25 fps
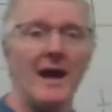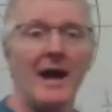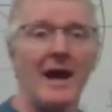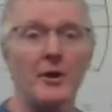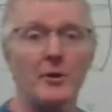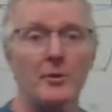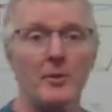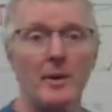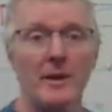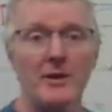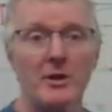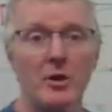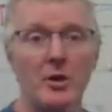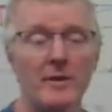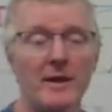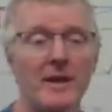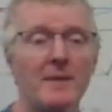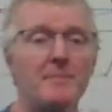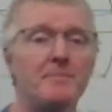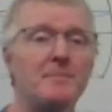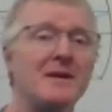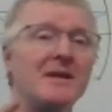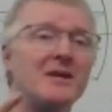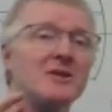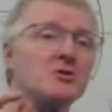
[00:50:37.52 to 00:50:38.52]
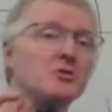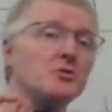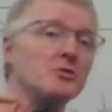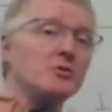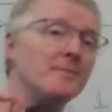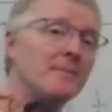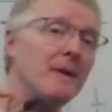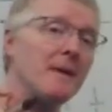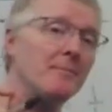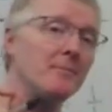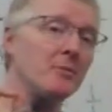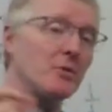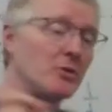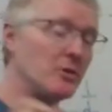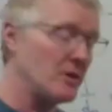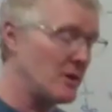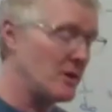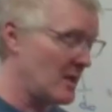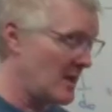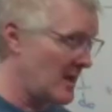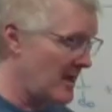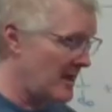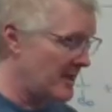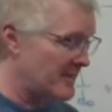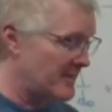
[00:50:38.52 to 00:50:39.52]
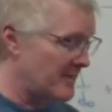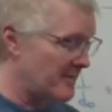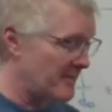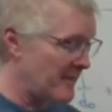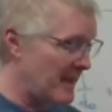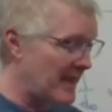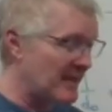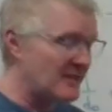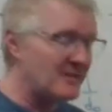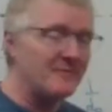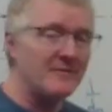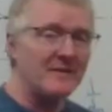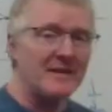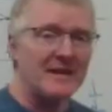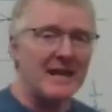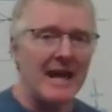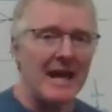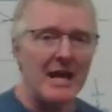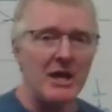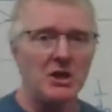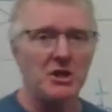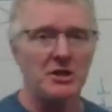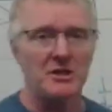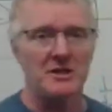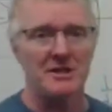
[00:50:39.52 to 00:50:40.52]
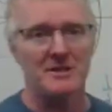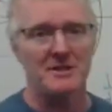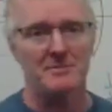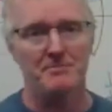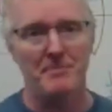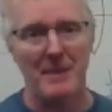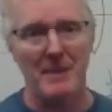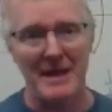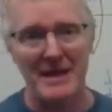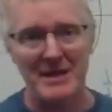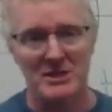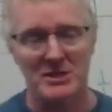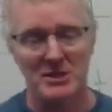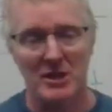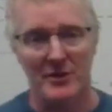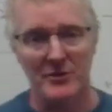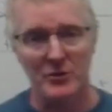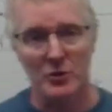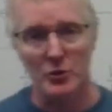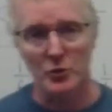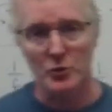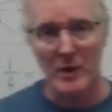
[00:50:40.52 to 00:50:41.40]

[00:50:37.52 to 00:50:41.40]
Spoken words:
How do I know that? Because remember, the magnification is based on the